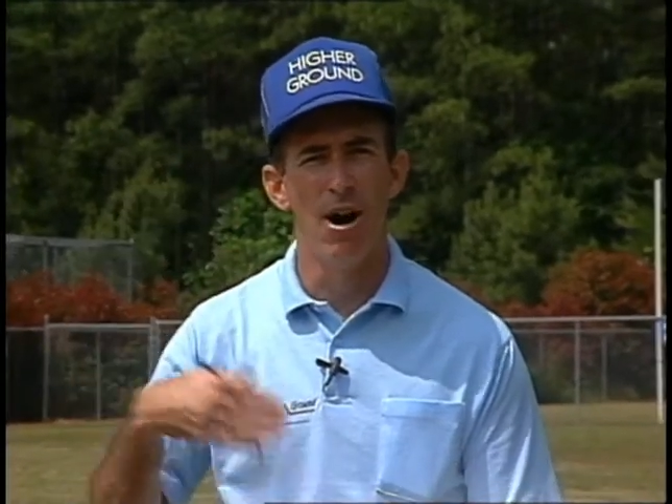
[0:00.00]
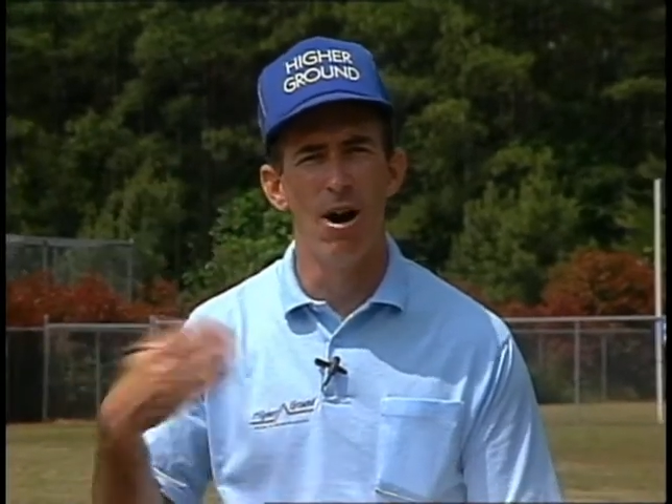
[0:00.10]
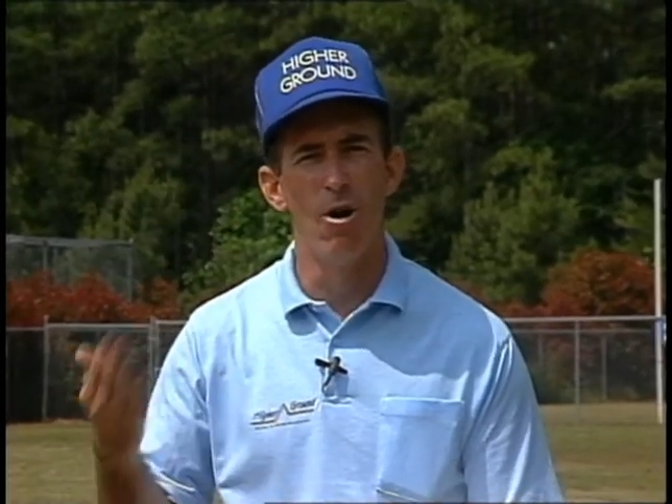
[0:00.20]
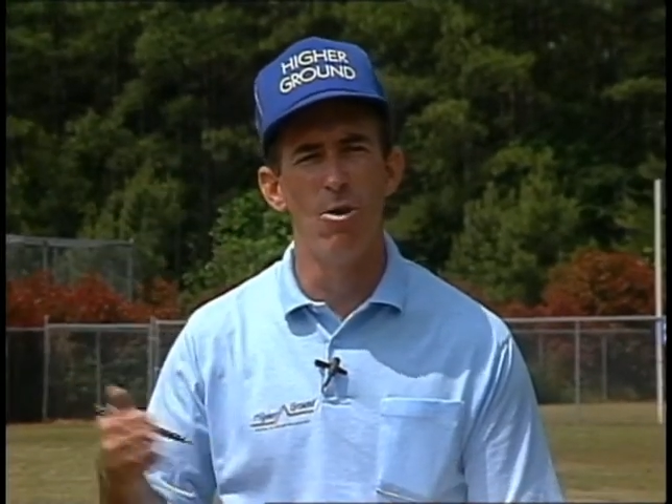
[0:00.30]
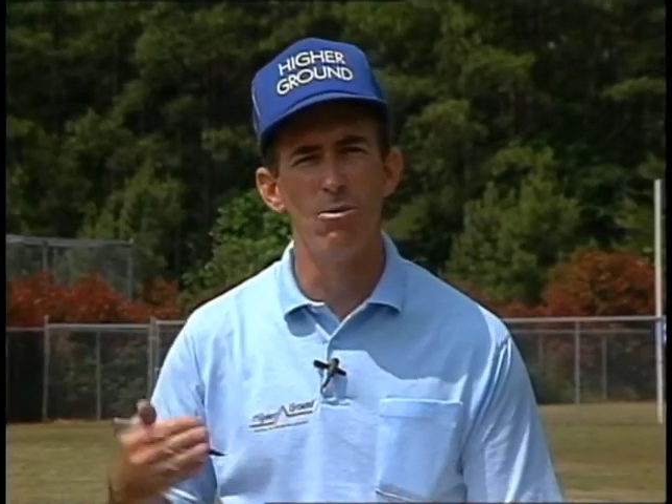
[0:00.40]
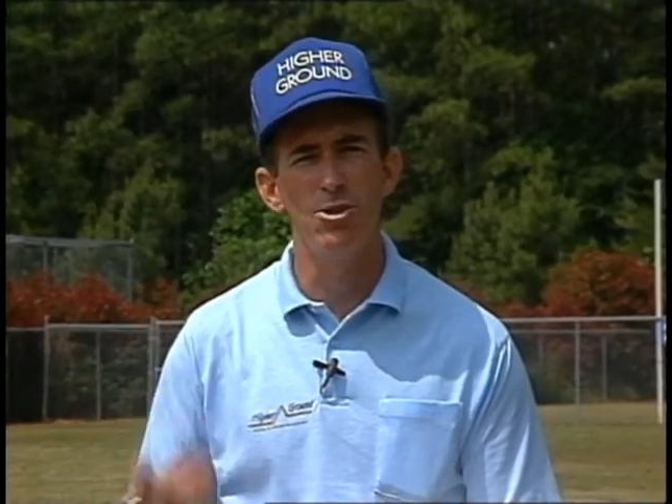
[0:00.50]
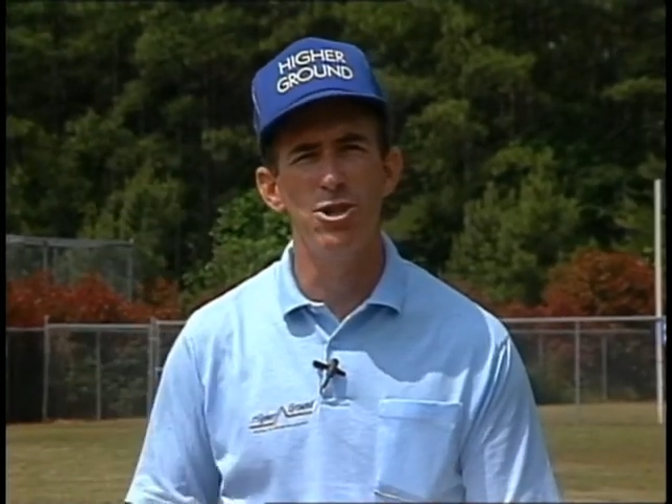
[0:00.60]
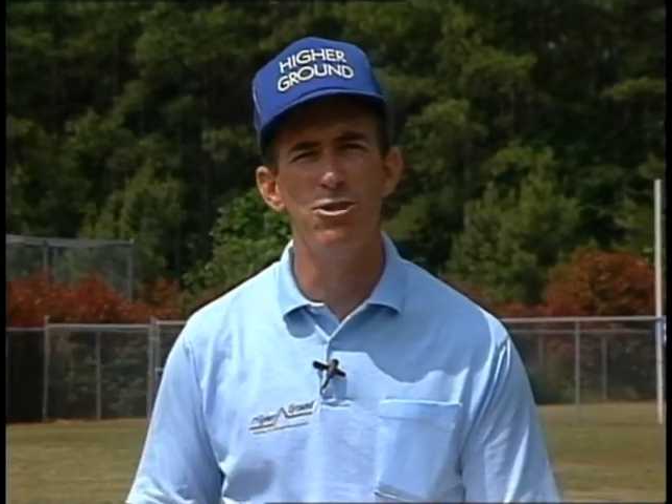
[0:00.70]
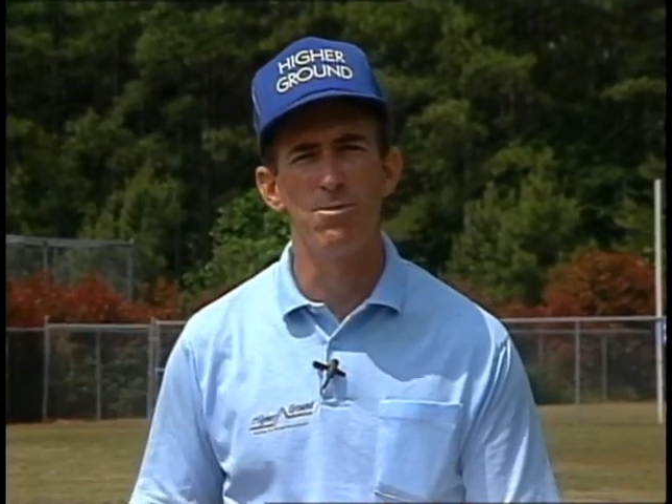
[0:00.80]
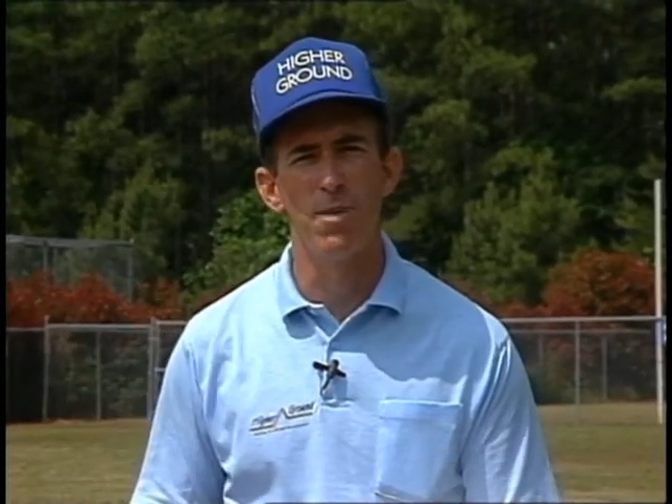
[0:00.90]
old
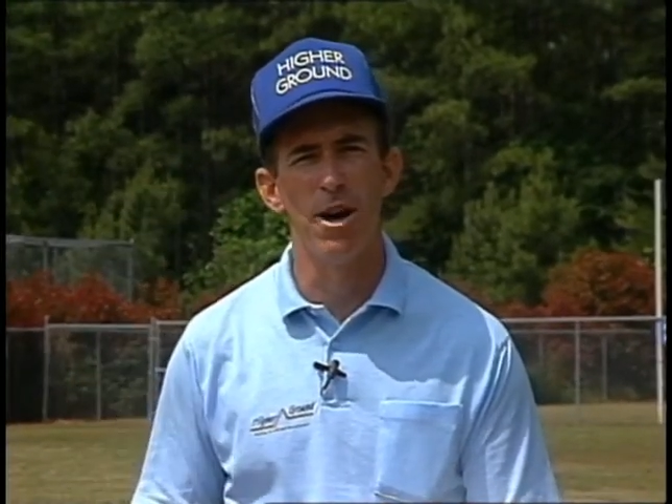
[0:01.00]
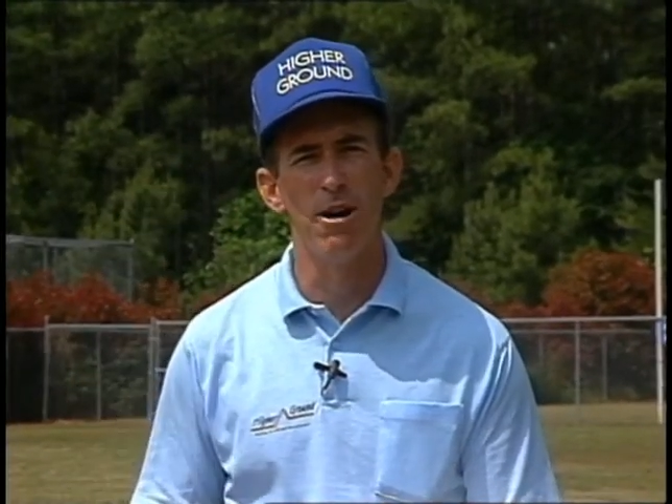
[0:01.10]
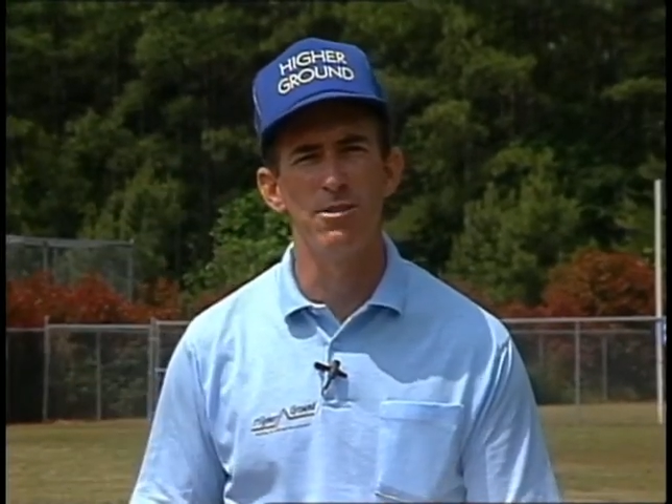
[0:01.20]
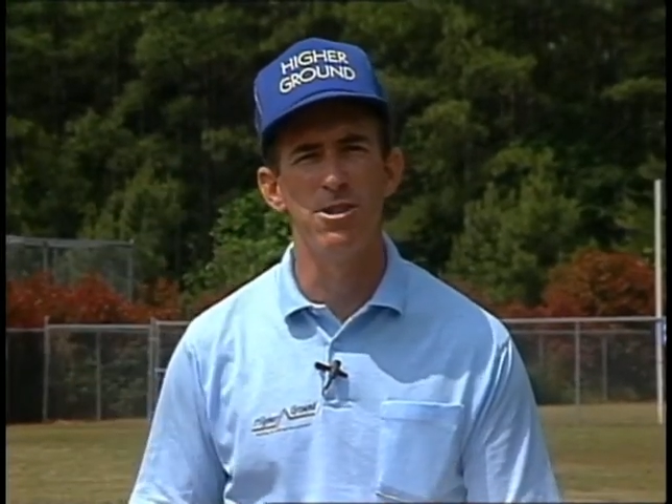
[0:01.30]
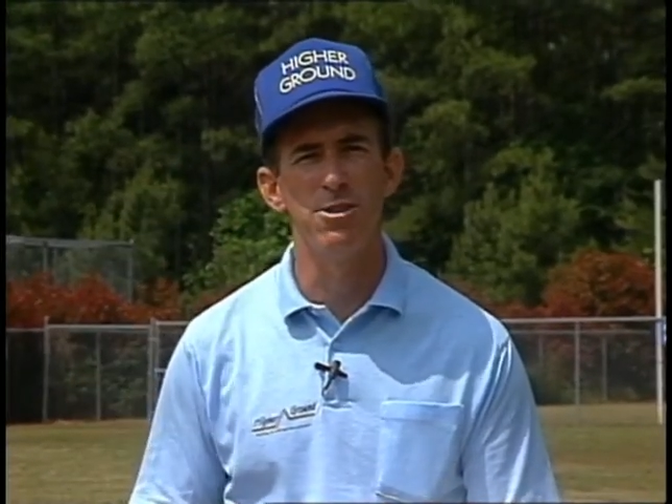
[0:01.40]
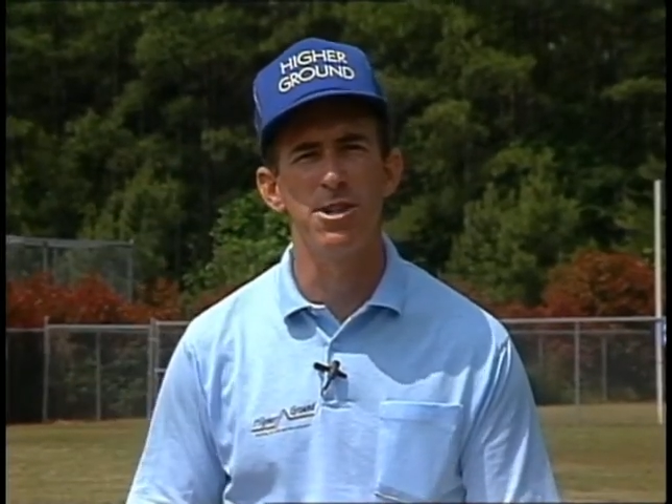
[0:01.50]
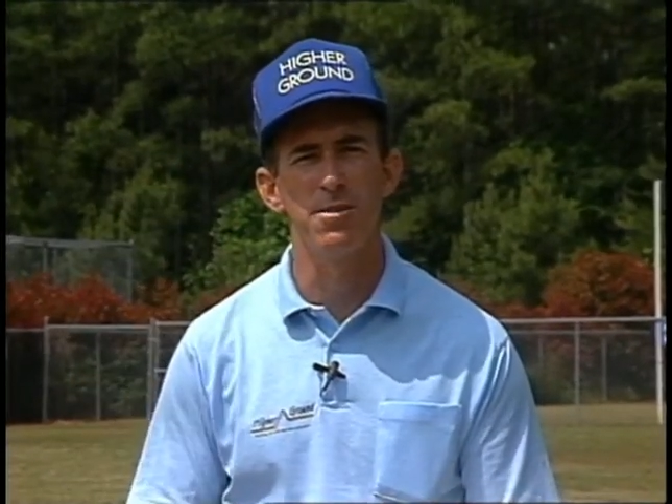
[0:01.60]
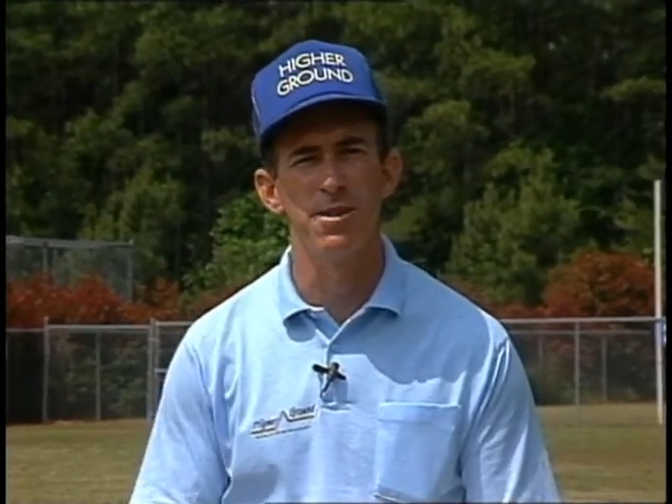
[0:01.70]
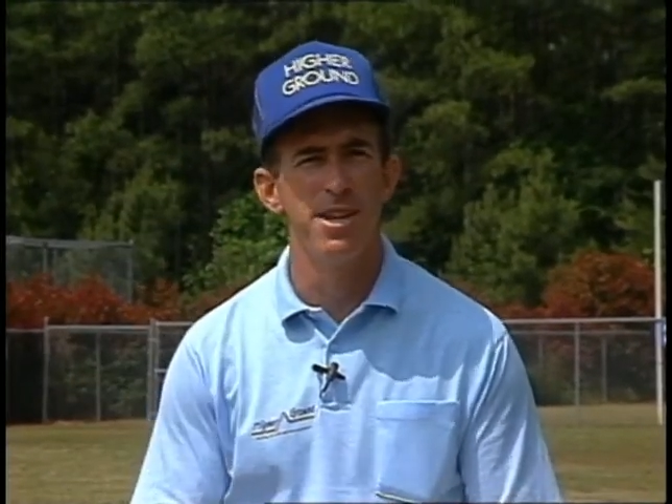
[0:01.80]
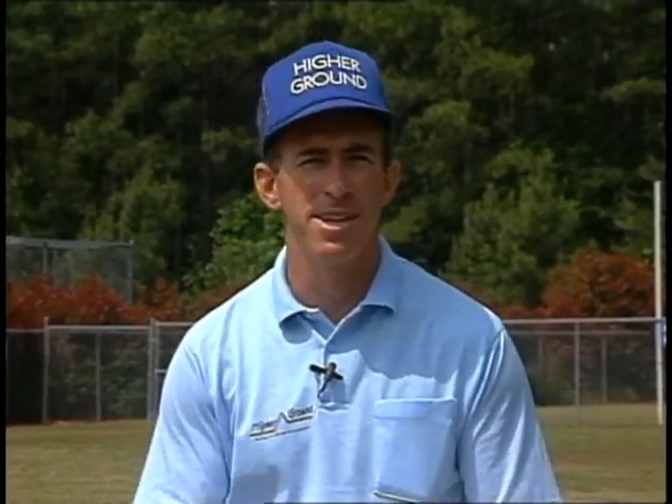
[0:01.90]
used balls, and you can